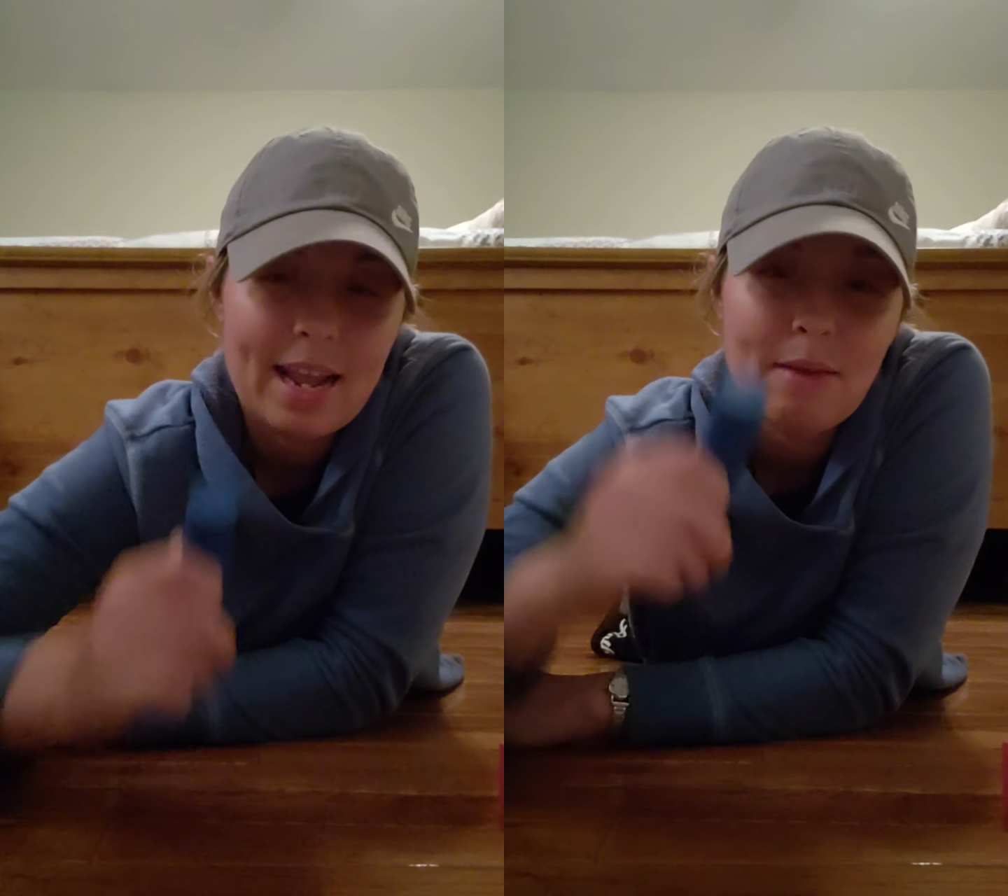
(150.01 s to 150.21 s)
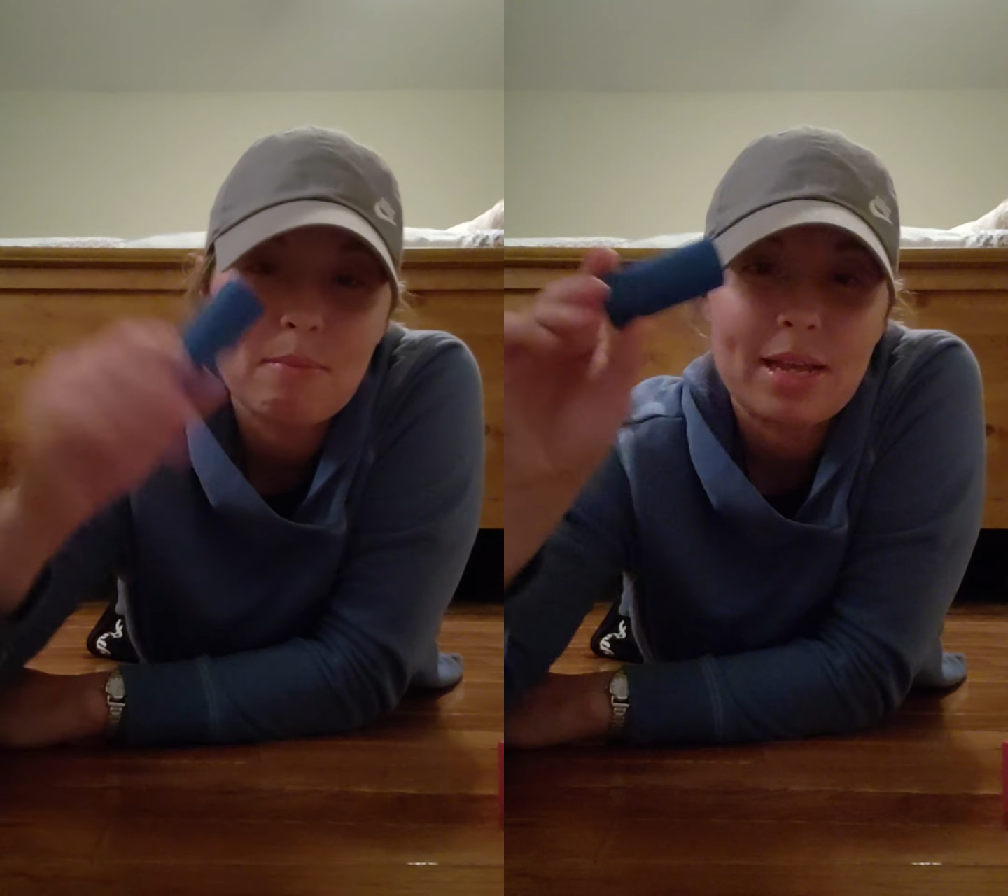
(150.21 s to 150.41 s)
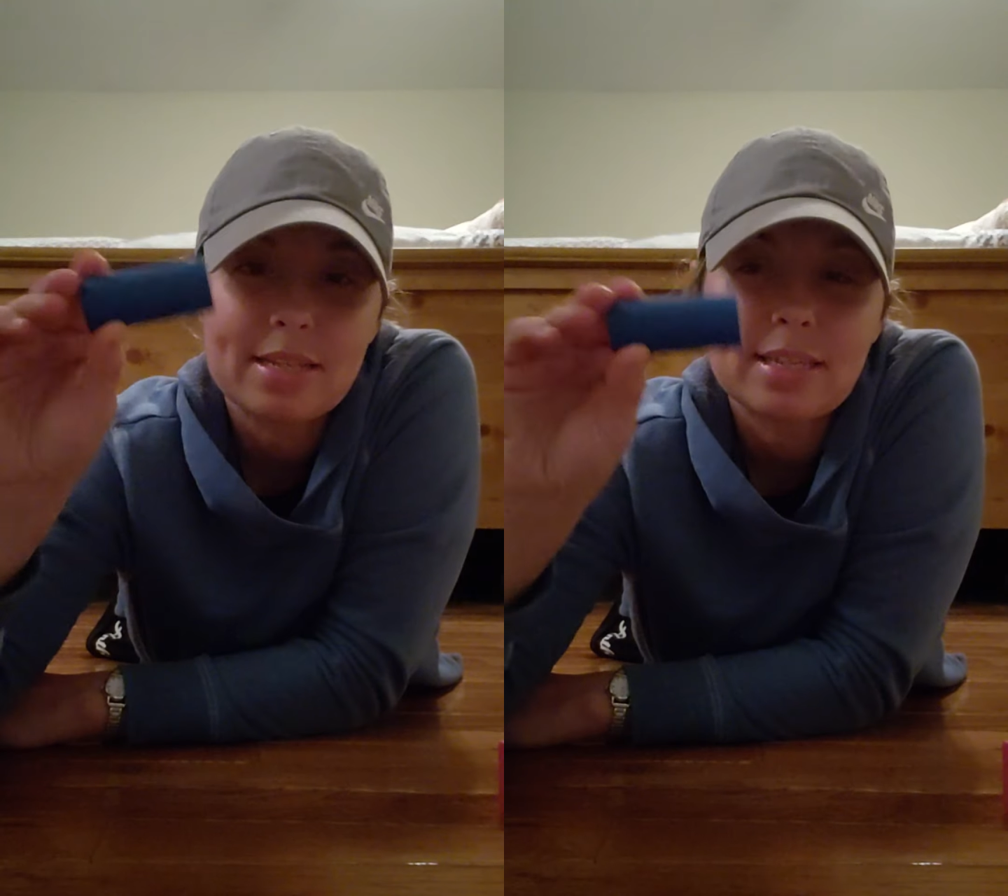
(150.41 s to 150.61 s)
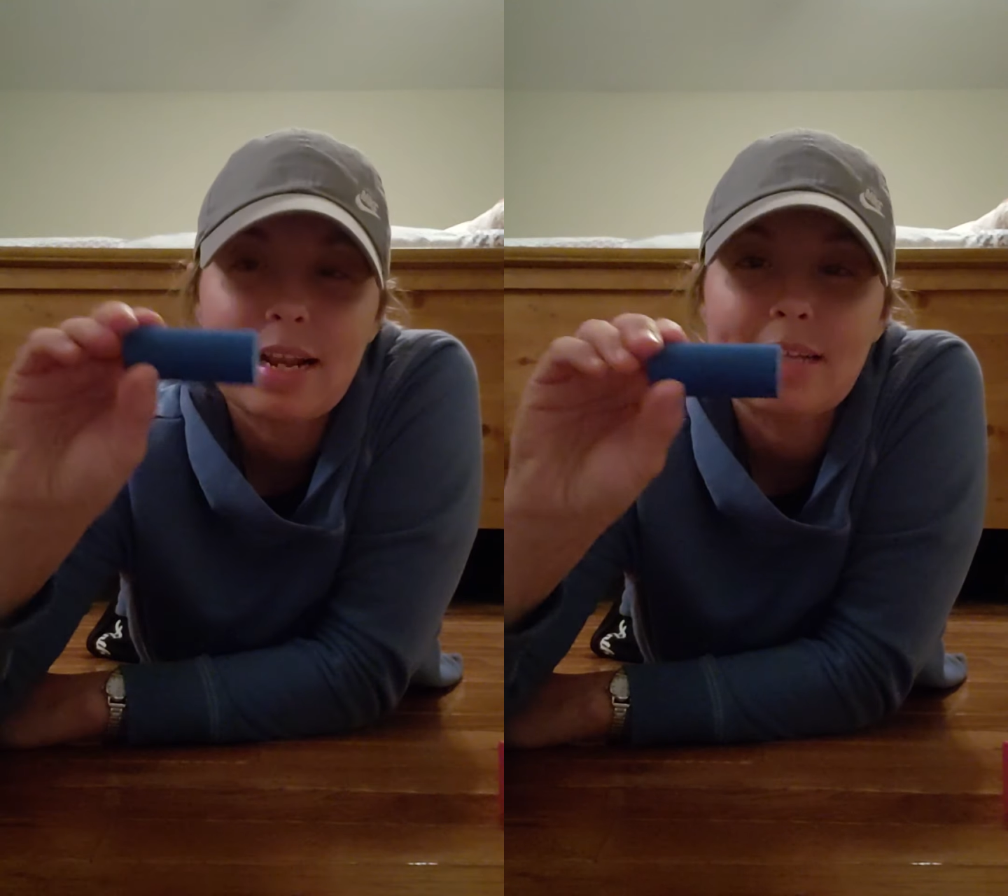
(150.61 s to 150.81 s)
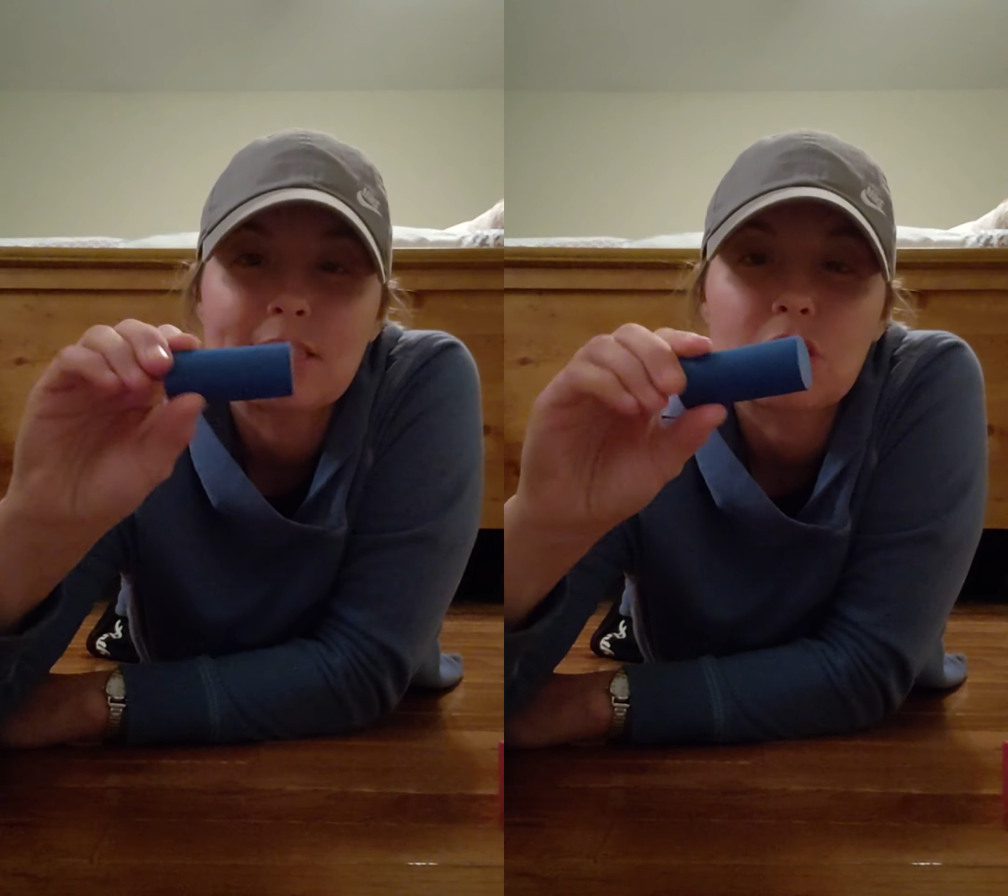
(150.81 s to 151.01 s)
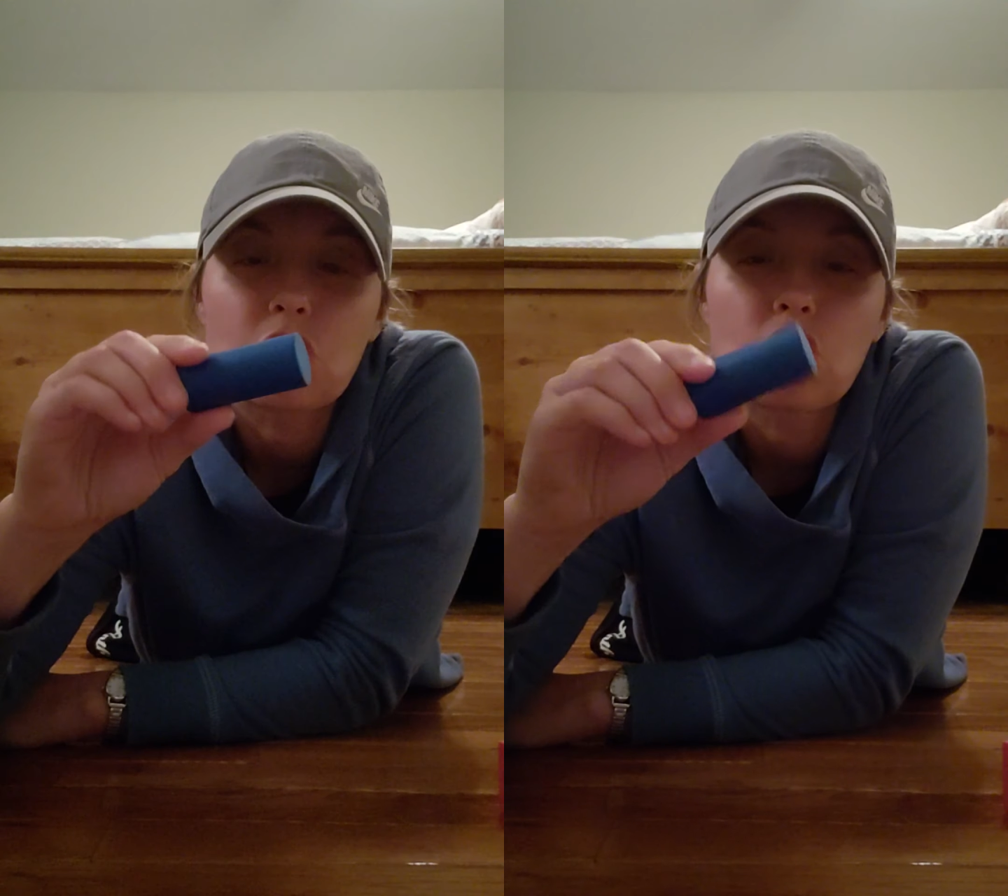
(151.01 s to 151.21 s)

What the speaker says: And because it has the